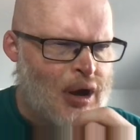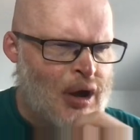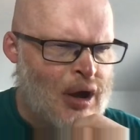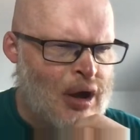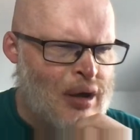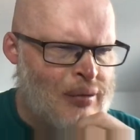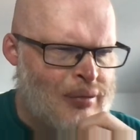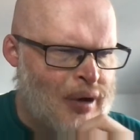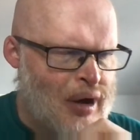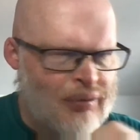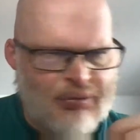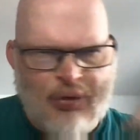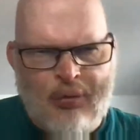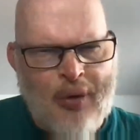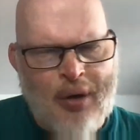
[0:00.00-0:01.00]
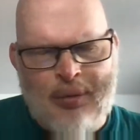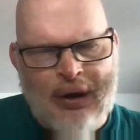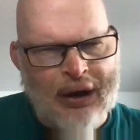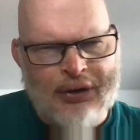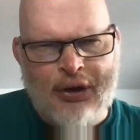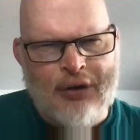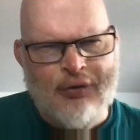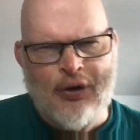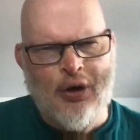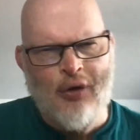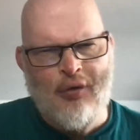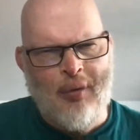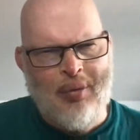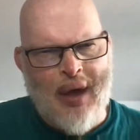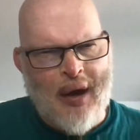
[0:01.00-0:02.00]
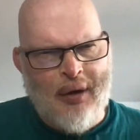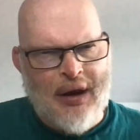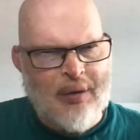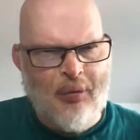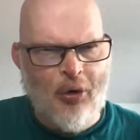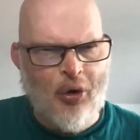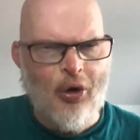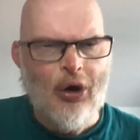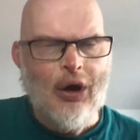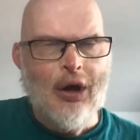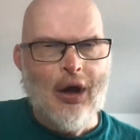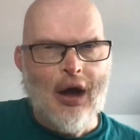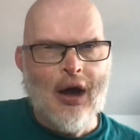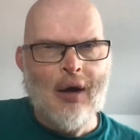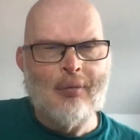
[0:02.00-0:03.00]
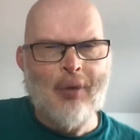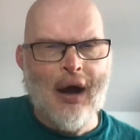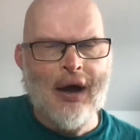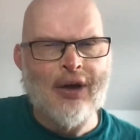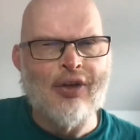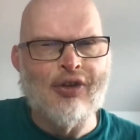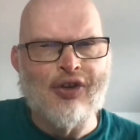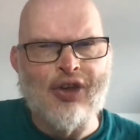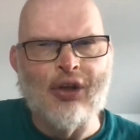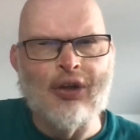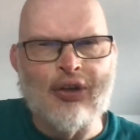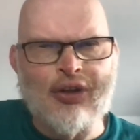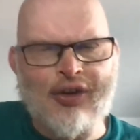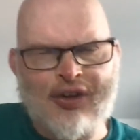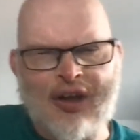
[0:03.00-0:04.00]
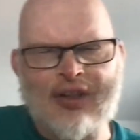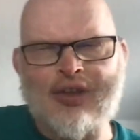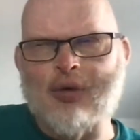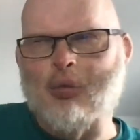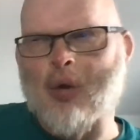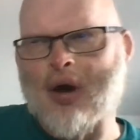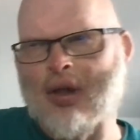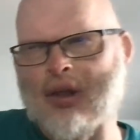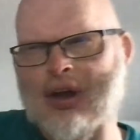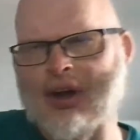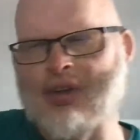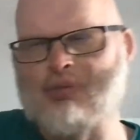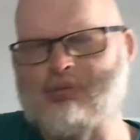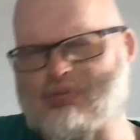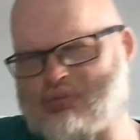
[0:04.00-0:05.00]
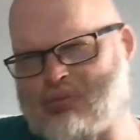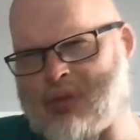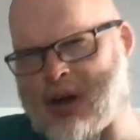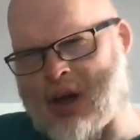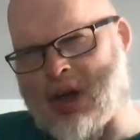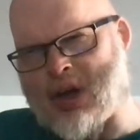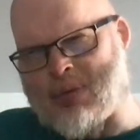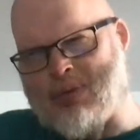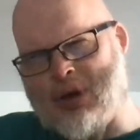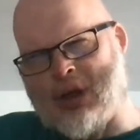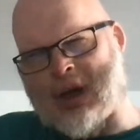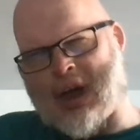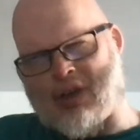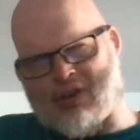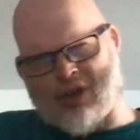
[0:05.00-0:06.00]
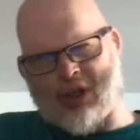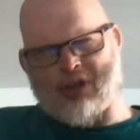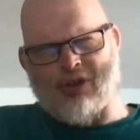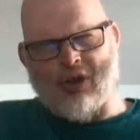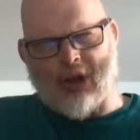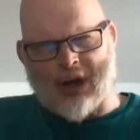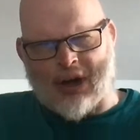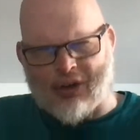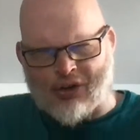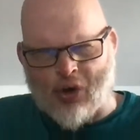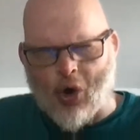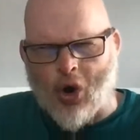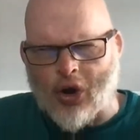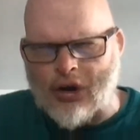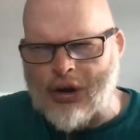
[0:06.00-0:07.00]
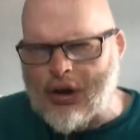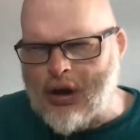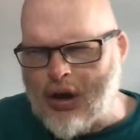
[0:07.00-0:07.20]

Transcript: At the moment, I don't even know if I'm there anymore, but I can still understand it well. I can communicate still. It's not like it's gone.